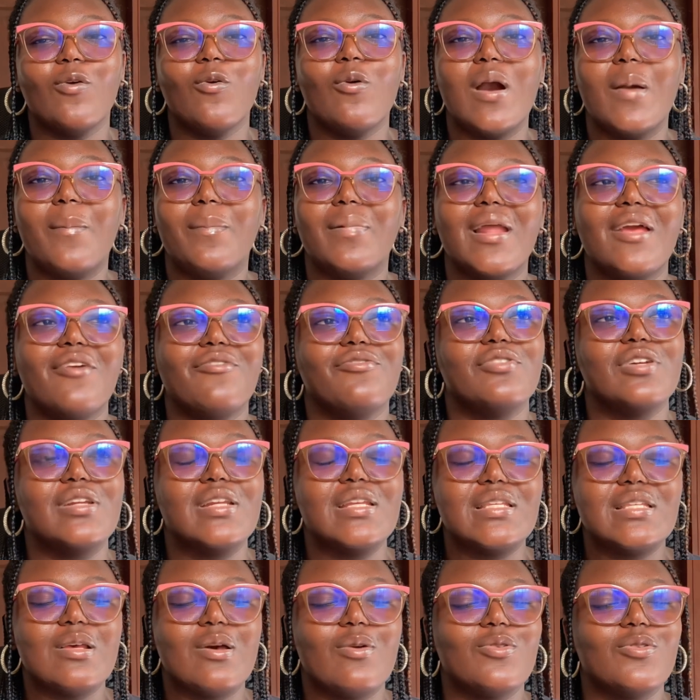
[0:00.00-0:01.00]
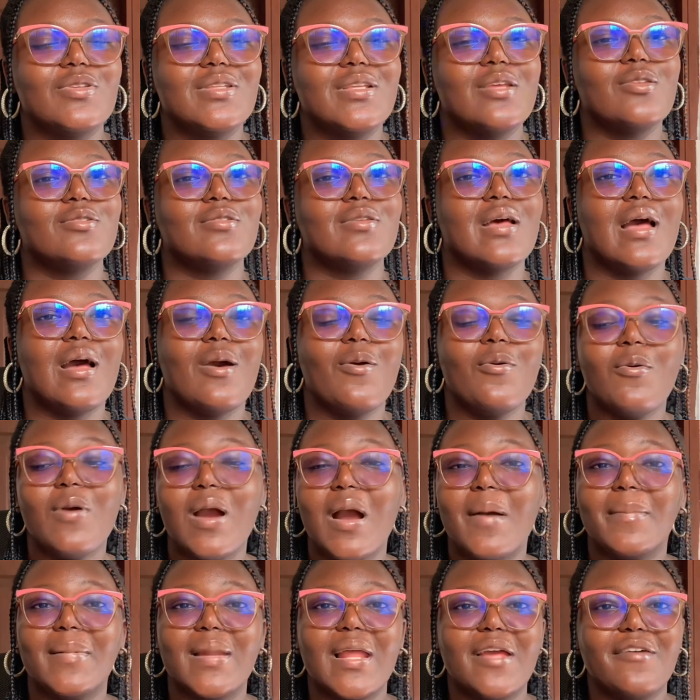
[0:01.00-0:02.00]
oh, apply for this. I also sent to her, oh,
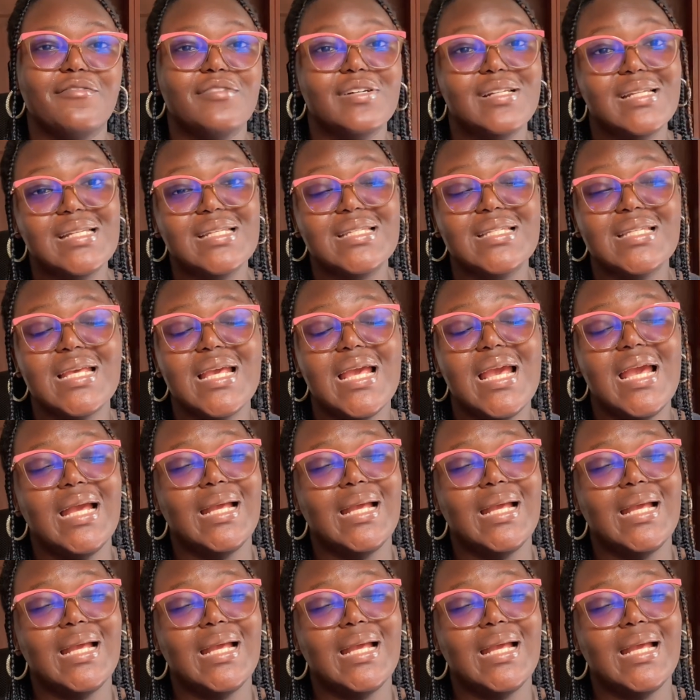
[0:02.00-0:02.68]
apply for this.